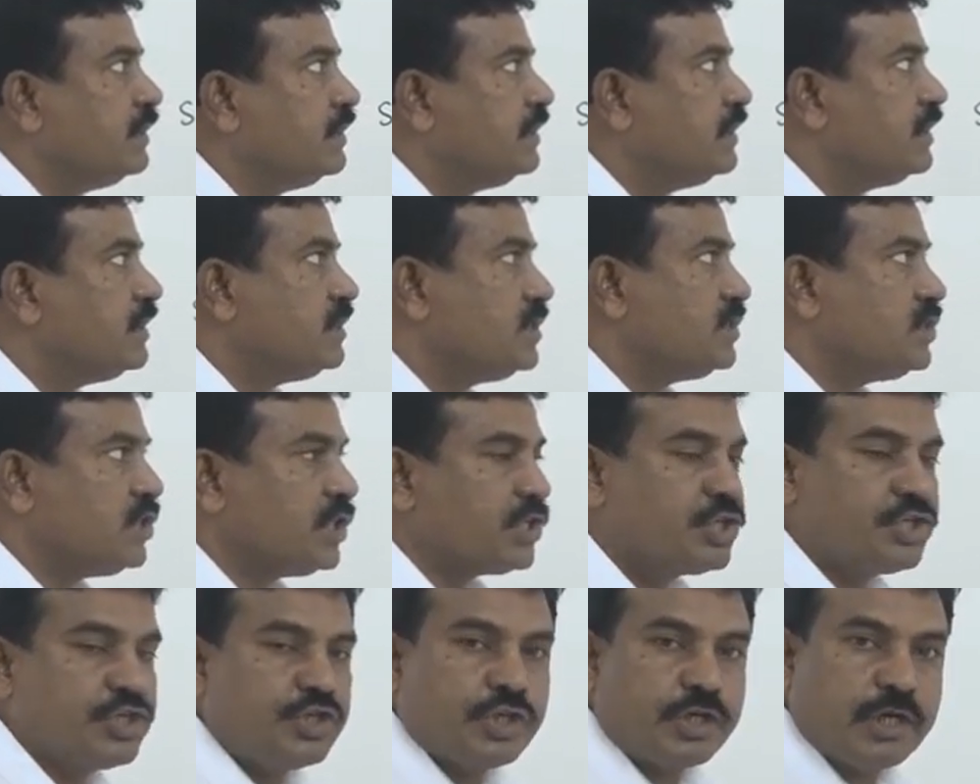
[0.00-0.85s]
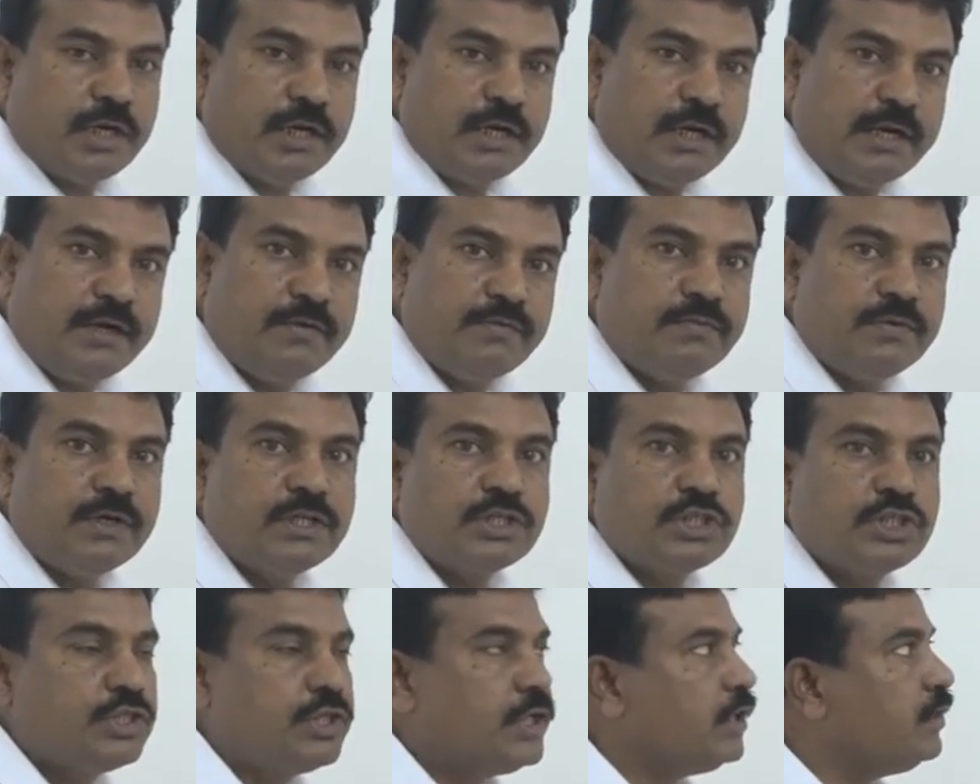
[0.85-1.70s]
the structural and
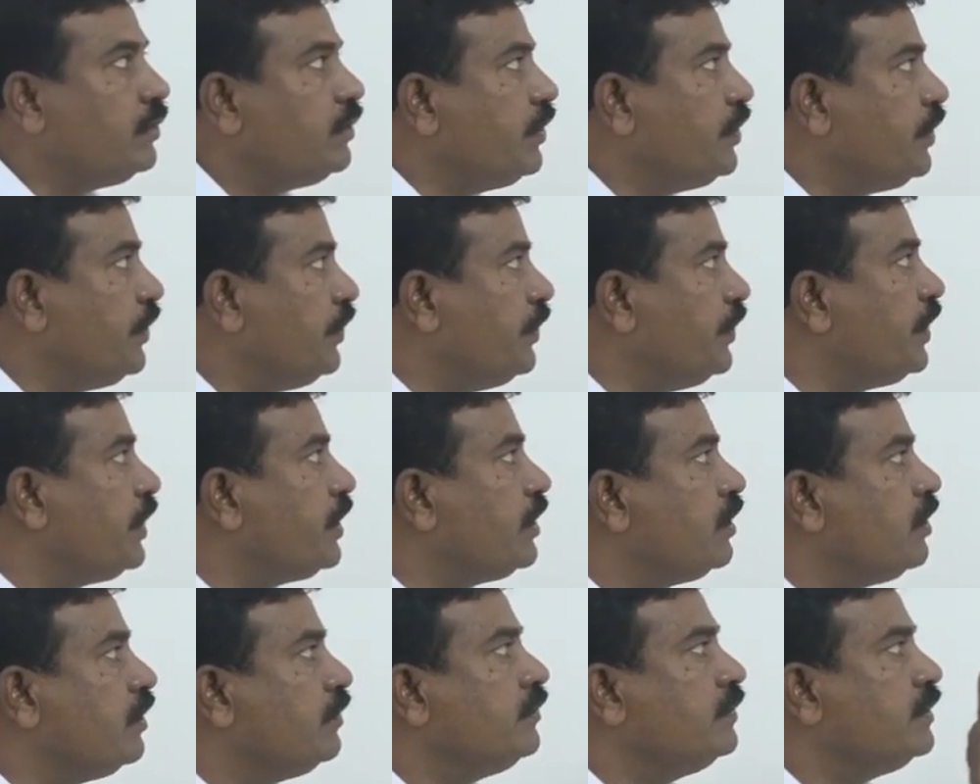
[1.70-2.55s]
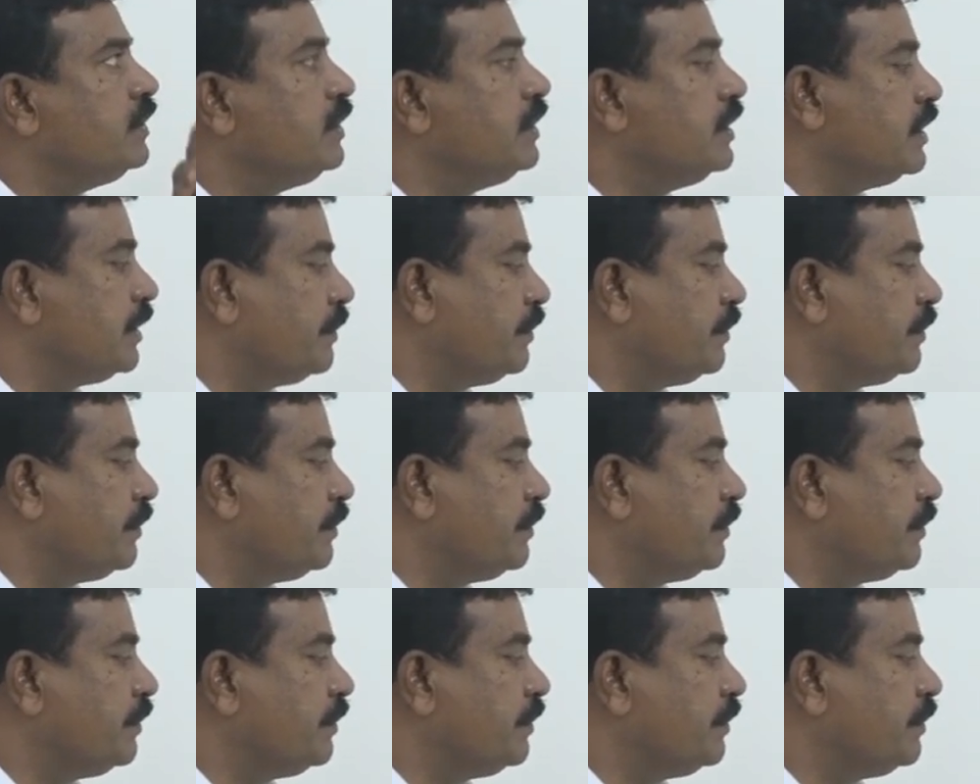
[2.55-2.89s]
functional unit of